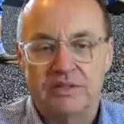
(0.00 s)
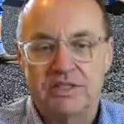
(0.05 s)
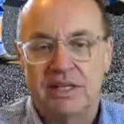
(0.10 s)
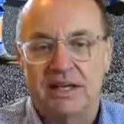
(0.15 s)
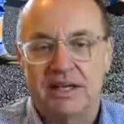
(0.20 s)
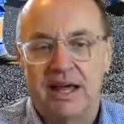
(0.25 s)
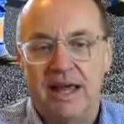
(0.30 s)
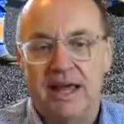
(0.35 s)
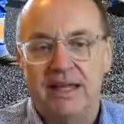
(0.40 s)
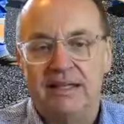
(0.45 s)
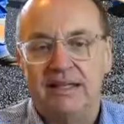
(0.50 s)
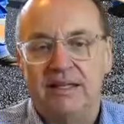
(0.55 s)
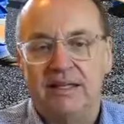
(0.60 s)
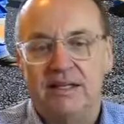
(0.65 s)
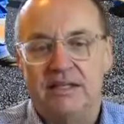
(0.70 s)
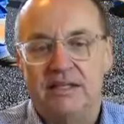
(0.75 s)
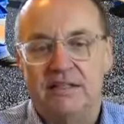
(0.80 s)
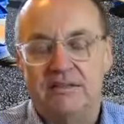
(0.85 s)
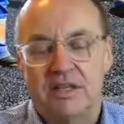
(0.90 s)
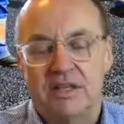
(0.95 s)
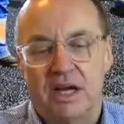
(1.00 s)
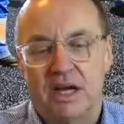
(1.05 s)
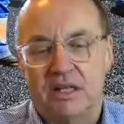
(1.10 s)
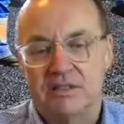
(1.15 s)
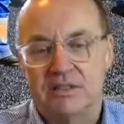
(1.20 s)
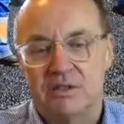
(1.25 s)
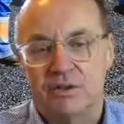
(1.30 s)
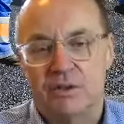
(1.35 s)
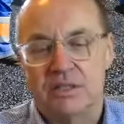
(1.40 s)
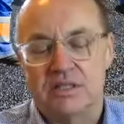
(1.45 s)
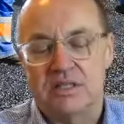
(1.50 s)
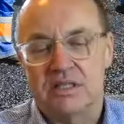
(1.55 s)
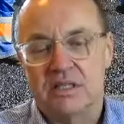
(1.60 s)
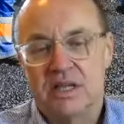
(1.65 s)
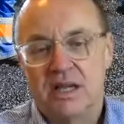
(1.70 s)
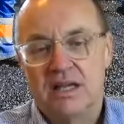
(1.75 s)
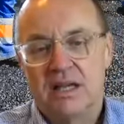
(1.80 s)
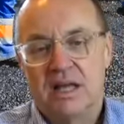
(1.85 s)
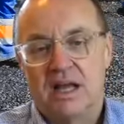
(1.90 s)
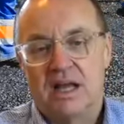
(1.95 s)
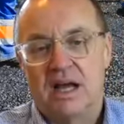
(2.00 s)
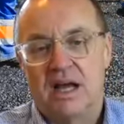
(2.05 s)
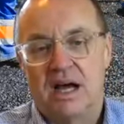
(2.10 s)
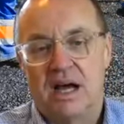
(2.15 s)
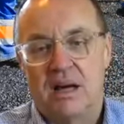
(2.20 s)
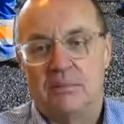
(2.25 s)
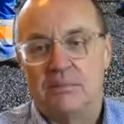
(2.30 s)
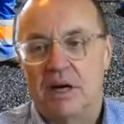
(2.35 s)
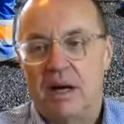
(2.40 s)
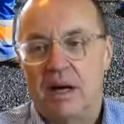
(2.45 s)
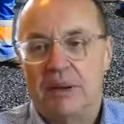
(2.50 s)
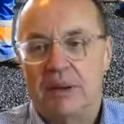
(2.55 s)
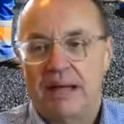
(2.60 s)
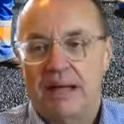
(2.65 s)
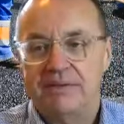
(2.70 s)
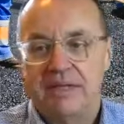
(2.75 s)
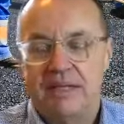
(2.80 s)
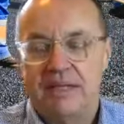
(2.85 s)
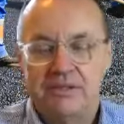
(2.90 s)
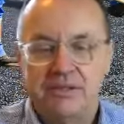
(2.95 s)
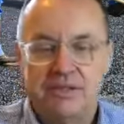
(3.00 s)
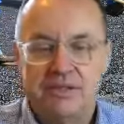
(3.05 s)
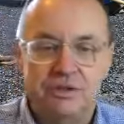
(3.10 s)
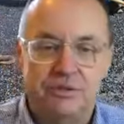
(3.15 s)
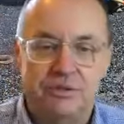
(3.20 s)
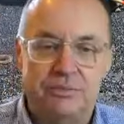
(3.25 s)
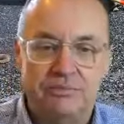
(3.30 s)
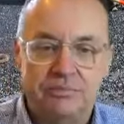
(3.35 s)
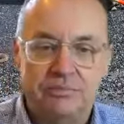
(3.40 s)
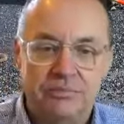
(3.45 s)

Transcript: us today to talk to us about the issue.